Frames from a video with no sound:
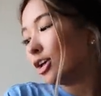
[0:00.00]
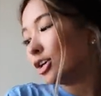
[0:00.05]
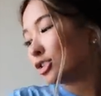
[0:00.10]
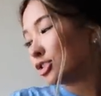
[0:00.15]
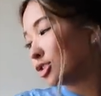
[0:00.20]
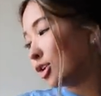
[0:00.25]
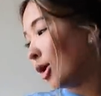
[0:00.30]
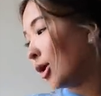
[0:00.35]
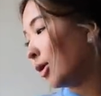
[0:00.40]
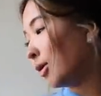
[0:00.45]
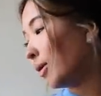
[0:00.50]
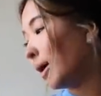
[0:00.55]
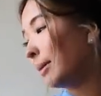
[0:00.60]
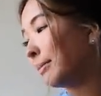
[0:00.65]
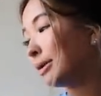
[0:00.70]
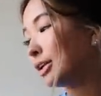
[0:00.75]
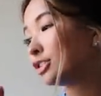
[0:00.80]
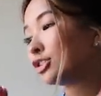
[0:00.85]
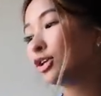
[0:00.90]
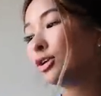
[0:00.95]
So I'm
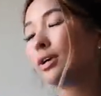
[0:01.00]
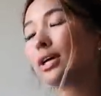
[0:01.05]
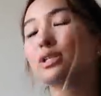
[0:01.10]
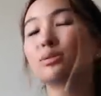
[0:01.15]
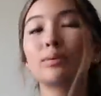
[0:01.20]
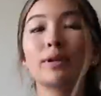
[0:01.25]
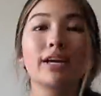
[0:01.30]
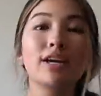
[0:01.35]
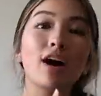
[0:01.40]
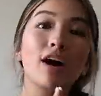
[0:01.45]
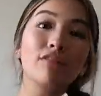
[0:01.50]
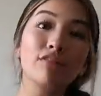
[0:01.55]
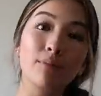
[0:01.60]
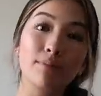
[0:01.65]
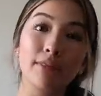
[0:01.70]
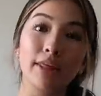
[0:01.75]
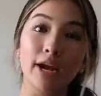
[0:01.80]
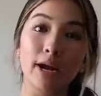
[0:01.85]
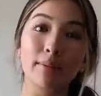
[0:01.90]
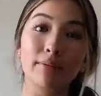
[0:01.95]
gonna show you guys what I got
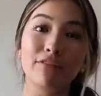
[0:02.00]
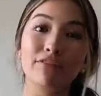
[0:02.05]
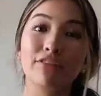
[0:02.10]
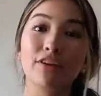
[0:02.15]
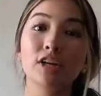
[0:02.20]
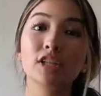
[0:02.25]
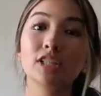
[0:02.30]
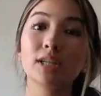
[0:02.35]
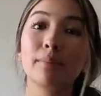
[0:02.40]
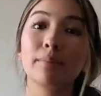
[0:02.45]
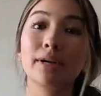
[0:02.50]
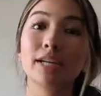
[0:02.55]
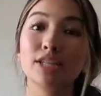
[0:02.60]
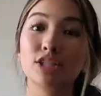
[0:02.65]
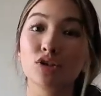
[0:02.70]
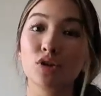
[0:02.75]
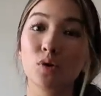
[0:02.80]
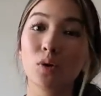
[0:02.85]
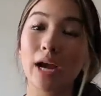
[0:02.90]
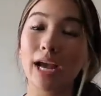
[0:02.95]
from there, but first I'm gonna
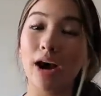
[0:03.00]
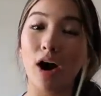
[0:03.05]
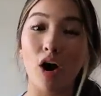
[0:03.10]
do a